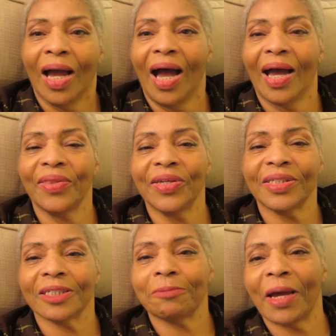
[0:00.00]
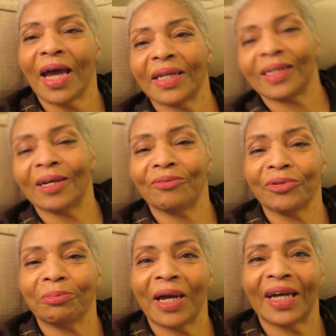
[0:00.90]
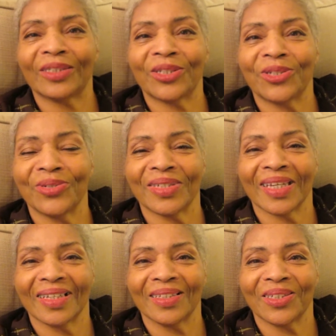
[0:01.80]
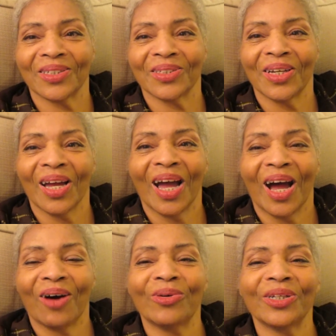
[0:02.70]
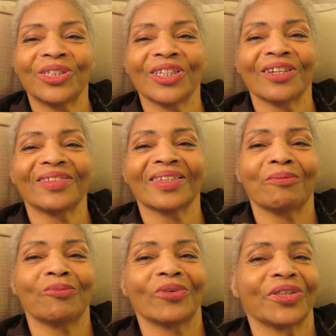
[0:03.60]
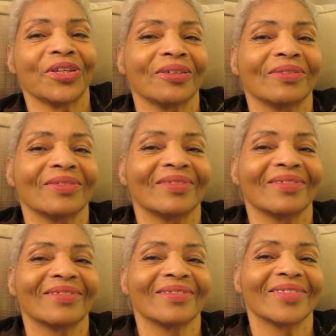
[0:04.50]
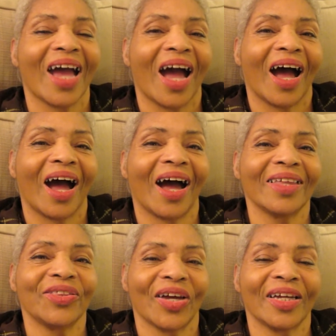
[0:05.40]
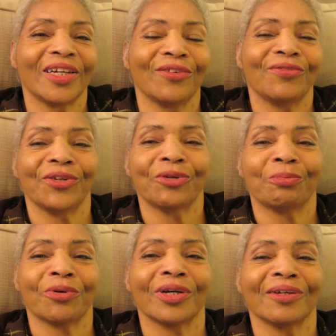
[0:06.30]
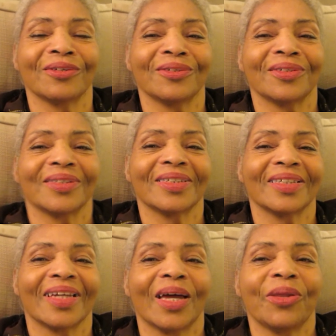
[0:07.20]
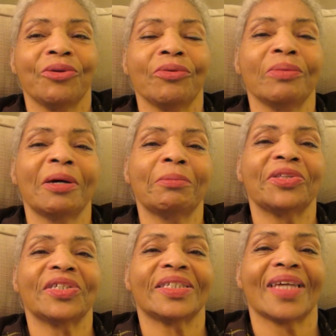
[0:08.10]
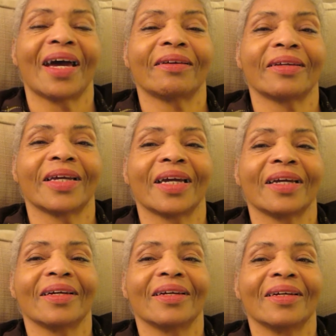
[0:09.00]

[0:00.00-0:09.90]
Hi, this is Pat Love with Pat's Two Cents. I want to share something with you. I thank you for your prayers. You remember the Saturday